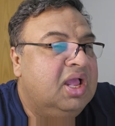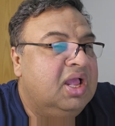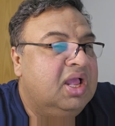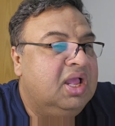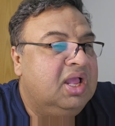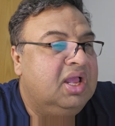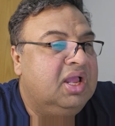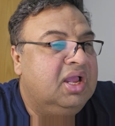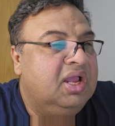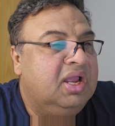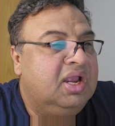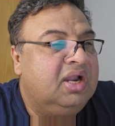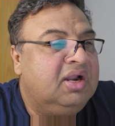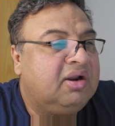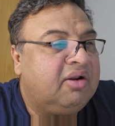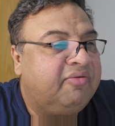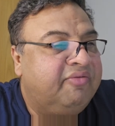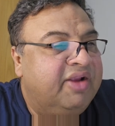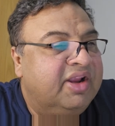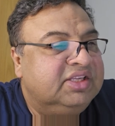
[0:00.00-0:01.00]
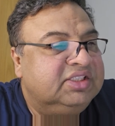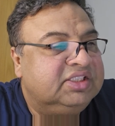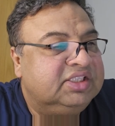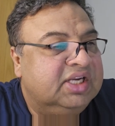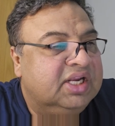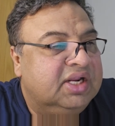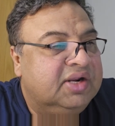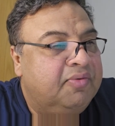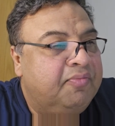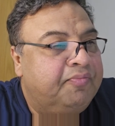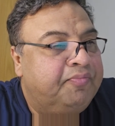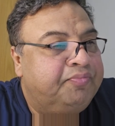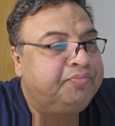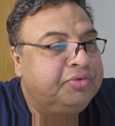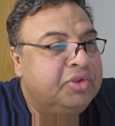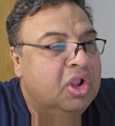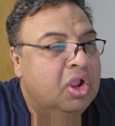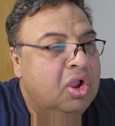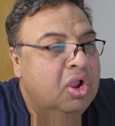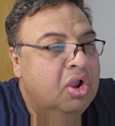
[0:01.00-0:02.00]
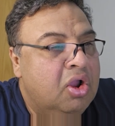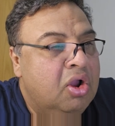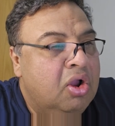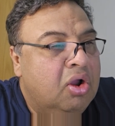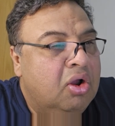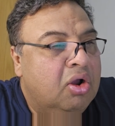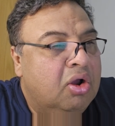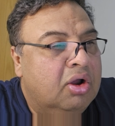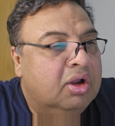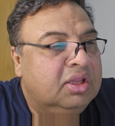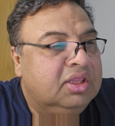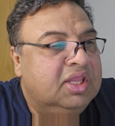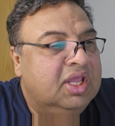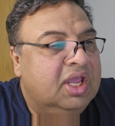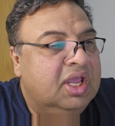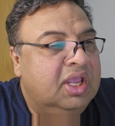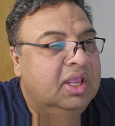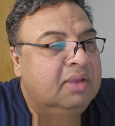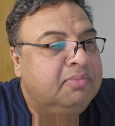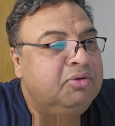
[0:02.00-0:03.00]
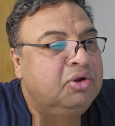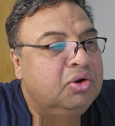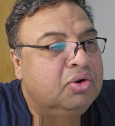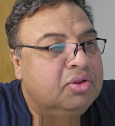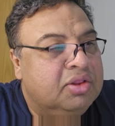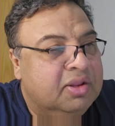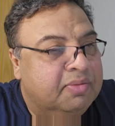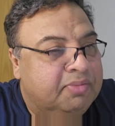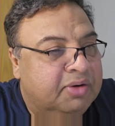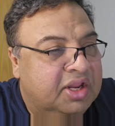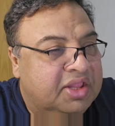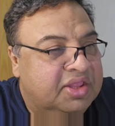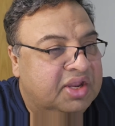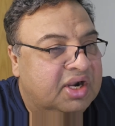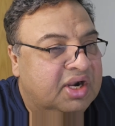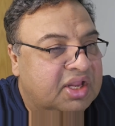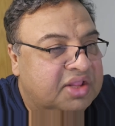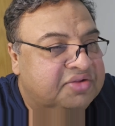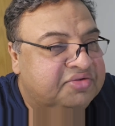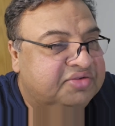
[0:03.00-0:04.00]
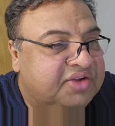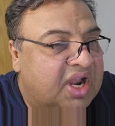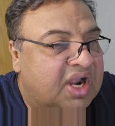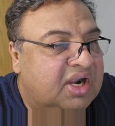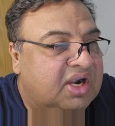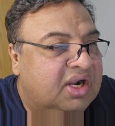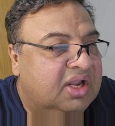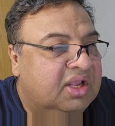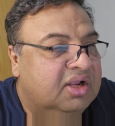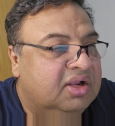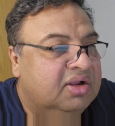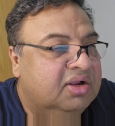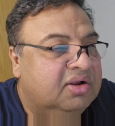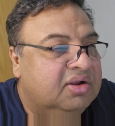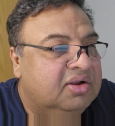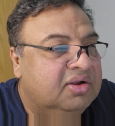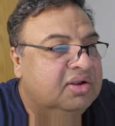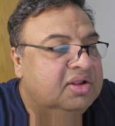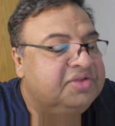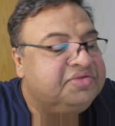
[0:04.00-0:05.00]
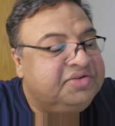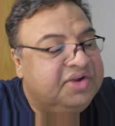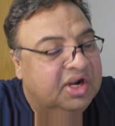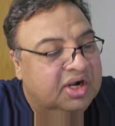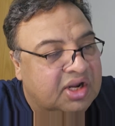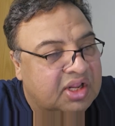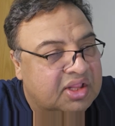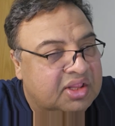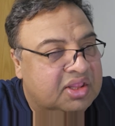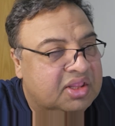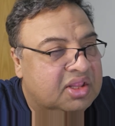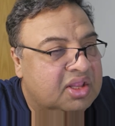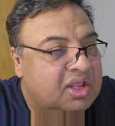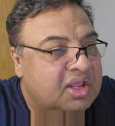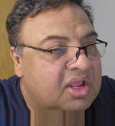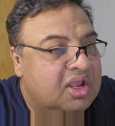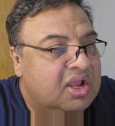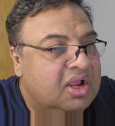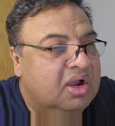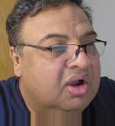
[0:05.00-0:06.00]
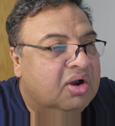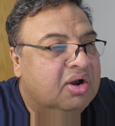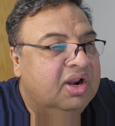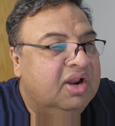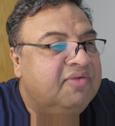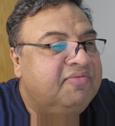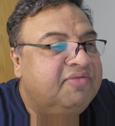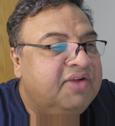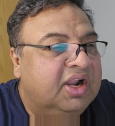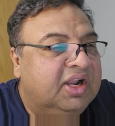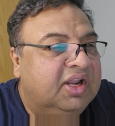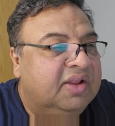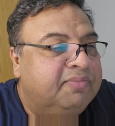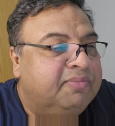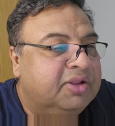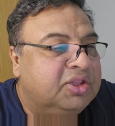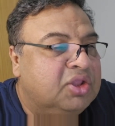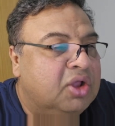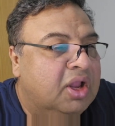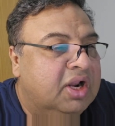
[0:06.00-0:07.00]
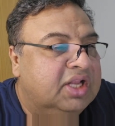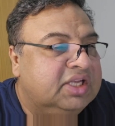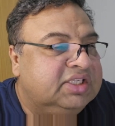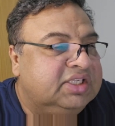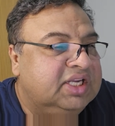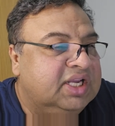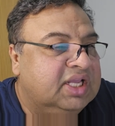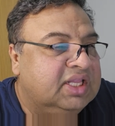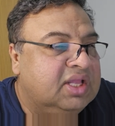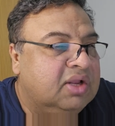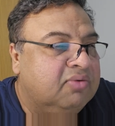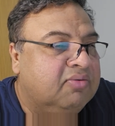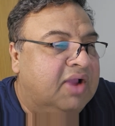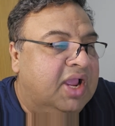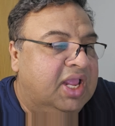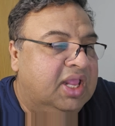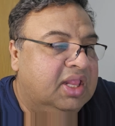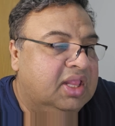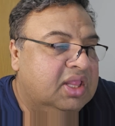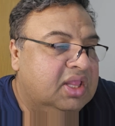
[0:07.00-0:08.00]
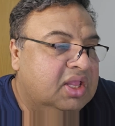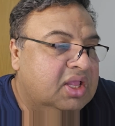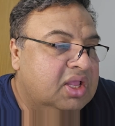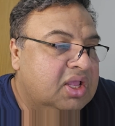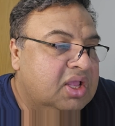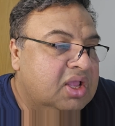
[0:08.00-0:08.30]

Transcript: uh, intervention, or the immunosuppressant stent status or infective pathology otherwise.